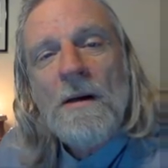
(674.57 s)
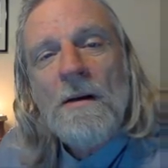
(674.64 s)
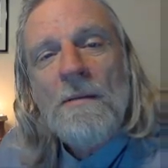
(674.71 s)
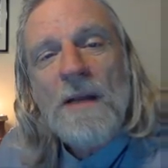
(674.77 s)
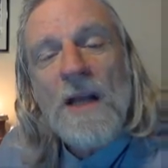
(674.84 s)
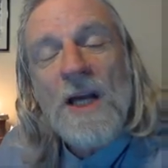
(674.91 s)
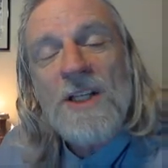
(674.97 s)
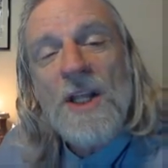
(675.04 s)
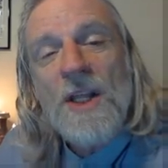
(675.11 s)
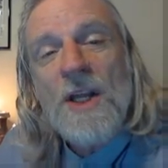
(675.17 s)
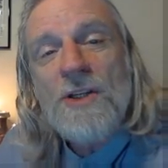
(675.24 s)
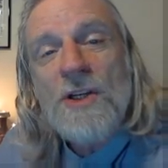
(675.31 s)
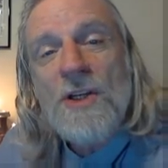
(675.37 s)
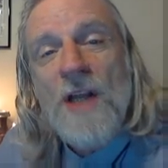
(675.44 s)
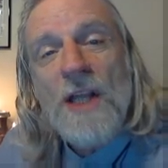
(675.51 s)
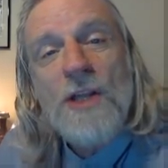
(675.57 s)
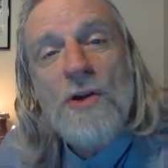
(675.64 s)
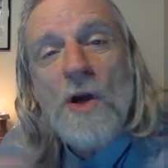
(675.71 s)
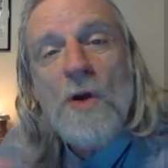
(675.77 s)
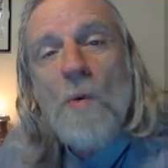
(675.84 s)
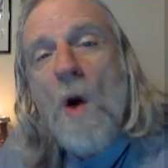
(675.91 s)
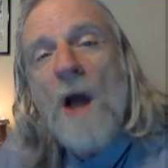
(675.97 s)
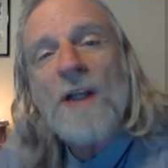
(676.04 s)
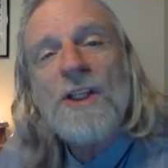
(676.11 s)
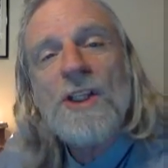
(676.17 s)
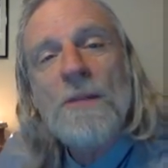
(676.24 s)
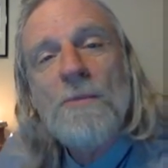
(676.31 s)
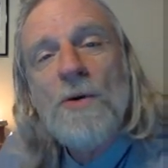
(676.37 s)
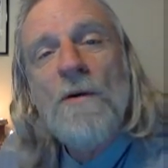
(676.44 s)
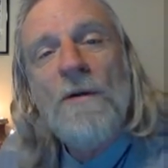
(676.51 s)
Because of the internet, you can watch
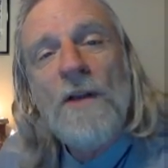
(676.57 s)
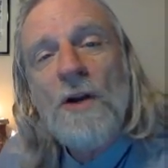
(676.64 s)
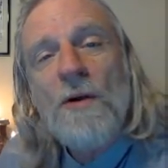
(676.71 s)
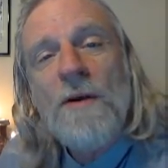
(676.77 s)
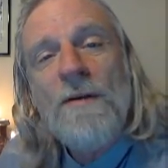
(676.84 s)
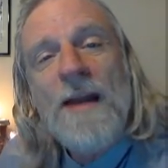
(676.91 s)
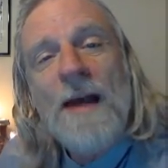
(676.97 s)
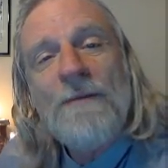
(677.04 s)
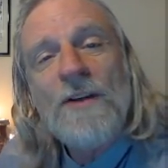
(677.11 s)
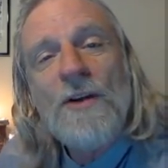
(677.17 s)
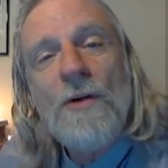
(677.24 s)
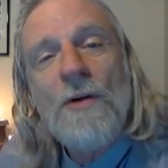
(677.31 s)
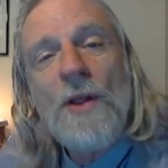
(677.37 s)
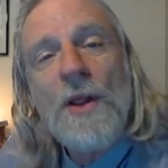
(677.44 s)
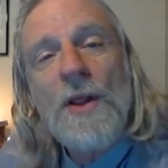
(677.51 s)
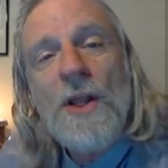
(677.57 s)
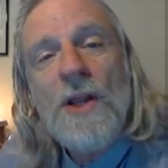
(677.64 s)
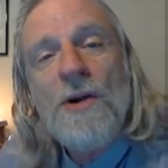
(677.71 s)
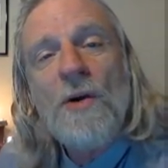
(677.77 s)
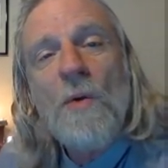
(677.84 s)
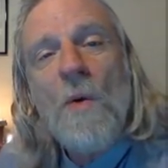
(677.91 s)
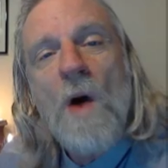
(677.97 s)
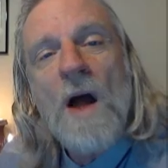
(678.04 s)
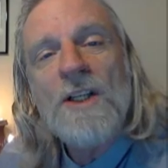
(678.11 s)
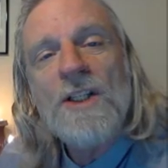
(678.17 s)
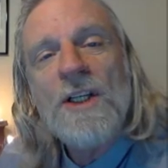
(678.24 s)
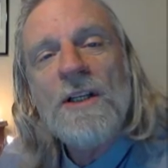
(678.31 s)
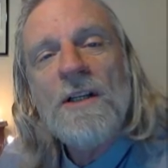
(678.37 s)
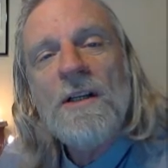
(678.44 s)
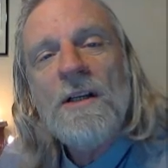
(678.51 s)
the movie. You don't even have to go to the theater to watch
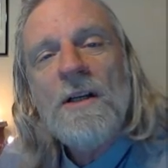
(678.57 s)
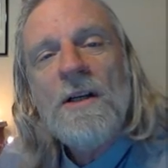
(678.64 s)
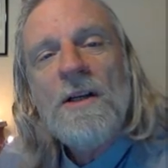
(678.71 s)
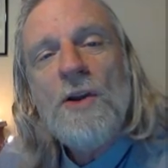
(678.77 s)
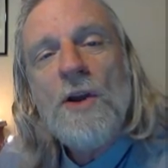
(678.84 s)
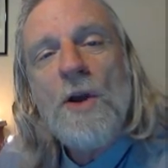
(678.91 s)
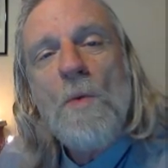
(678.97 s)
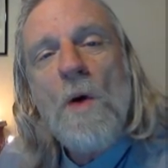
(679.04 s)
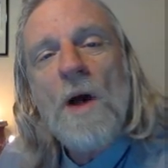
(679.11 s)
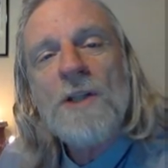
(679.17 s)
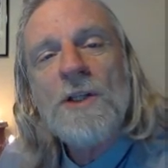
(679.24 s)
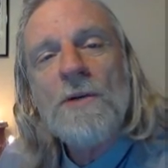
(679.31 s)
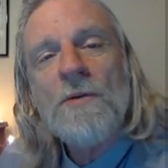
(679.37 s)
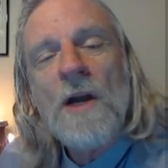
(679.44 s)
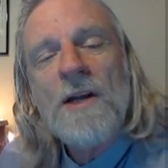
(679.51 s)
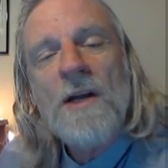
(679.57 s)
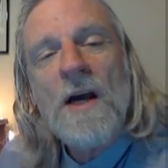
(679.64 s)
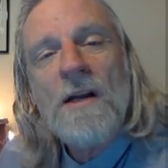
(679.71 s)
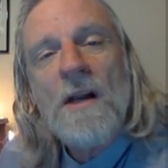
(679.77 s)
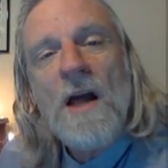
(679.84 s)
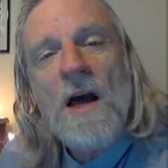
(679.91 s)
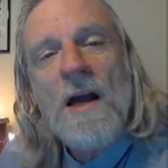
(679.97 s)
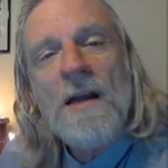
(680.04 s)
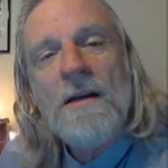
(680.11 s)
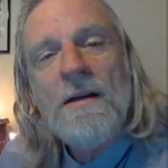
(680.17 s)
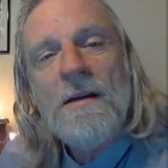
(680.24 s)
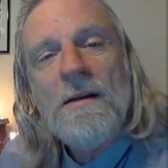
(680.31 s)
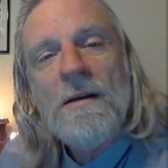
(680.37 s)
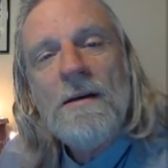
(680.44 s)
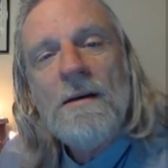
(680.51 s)
it. You can watch it right online,
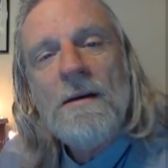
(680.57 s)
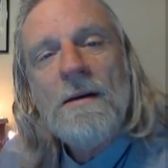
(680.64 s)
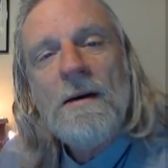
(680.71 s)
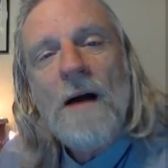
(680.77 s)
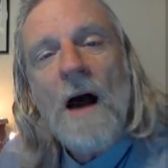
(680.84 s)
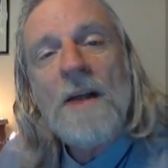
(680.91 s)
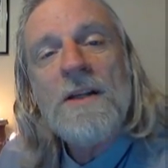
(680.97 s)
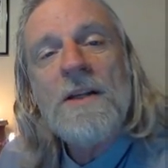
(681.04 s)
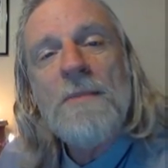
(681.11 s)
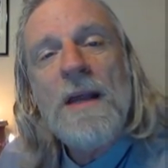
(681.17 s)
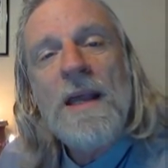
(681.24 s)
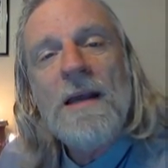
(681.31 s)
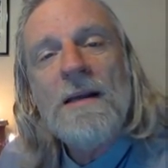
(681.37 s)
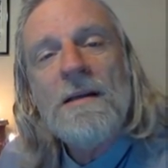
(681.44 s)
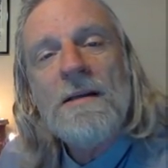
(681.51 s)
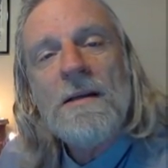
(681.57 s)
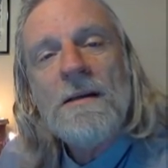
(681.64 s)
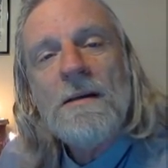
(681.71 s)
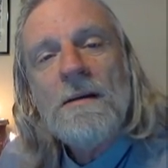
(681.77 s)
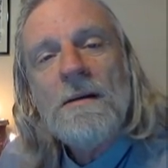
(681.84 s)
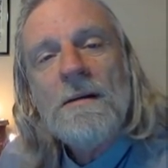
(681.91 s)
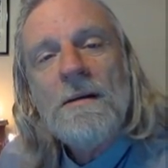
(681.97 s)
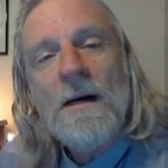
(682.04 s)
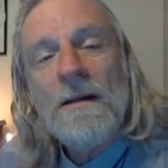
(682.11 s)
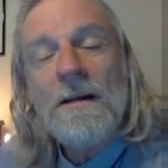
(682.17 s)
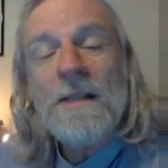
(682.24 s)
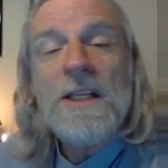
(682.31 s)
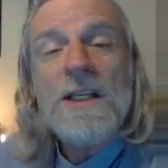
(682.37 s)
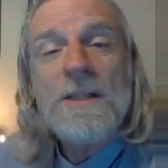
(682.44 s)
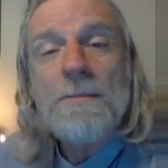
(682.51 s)
on demand,
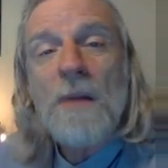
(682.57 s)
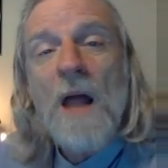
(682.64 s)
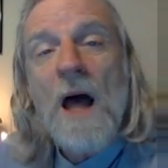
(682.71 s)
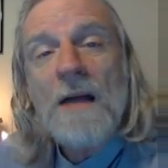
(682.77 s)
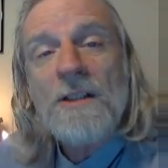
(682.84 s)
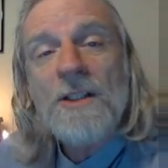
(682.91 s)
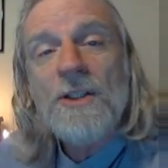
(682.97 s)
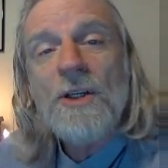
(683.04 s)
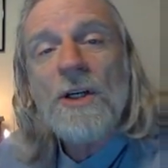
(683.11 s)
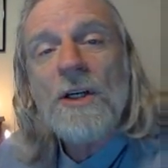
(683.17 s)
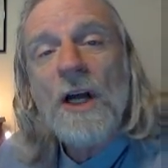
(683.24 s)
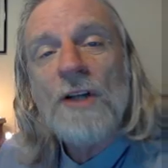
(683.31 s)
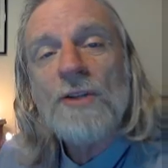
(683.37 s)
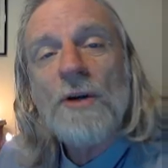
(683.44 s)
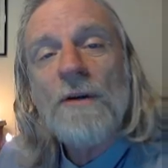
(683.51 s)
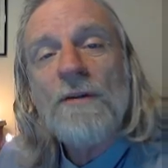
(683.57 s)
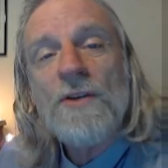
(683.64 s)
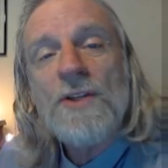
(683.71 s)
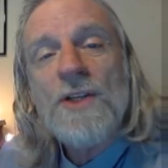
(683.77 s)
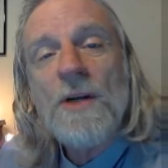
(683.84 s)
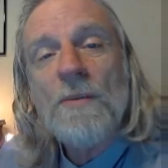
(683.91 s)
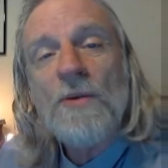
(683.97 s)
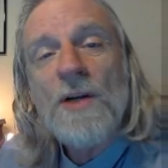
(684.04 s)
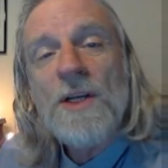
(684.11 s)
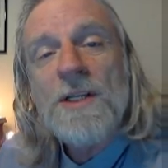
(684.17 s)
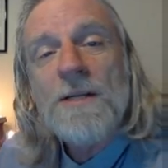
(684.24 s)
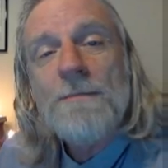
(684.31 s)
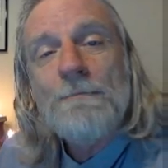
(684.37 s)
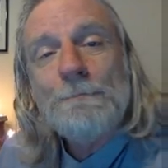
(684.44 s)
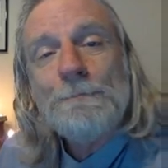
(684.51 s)
unless it's blocked in your country for some
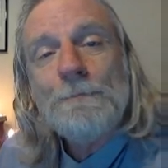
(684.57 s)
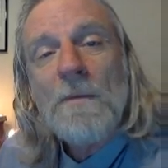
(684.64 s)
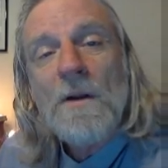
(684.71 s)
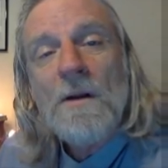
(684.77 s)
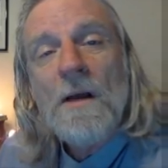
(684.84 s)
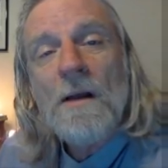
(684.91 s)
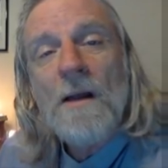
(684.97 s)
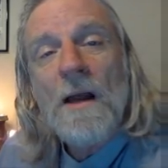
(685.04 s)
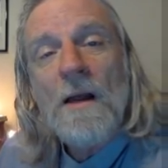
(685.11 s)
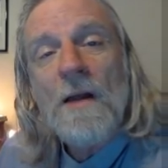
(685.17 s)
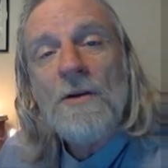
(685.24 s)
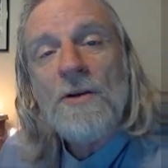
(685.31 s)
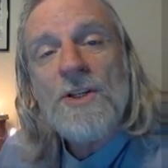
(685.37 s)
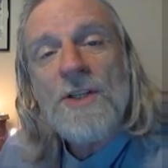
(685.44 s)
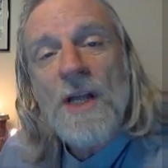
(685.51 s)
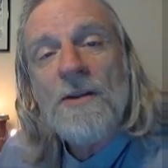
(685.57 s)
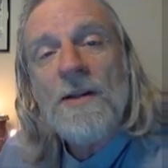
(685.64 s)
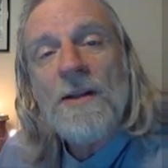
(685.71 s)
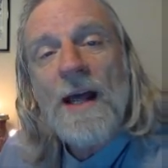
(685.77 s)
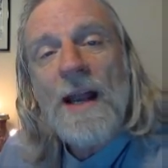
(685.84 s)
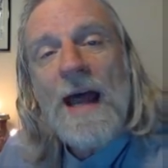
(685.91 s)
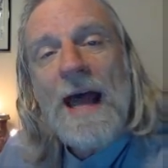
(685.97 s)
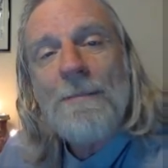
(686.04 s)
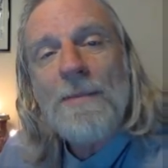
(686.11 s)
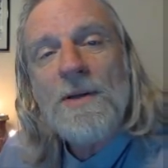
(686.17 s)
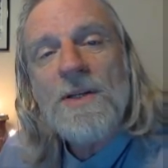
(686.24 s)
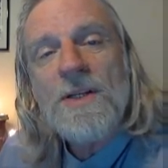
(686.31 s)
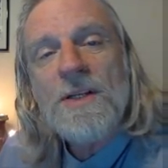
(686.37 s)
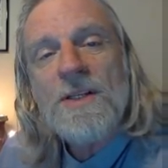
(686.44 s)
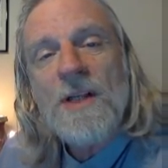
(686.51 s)
reason. I understand that that
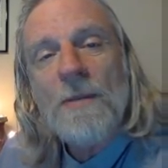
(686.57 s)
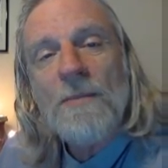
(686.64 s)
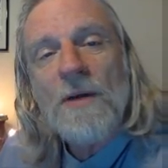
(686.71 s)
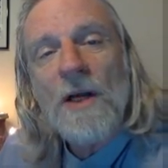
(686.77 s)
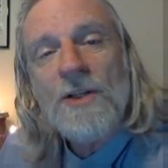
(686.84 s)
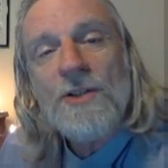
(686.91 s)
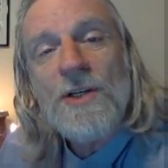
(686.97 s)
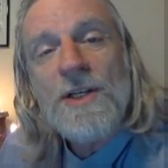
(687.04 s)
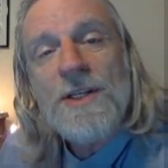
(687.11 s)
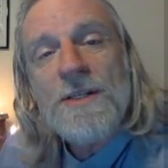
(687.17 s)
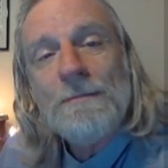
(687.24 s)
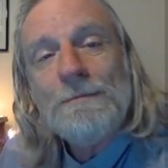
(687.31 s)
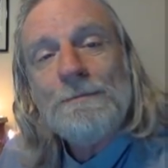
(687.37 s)
happens in some countries.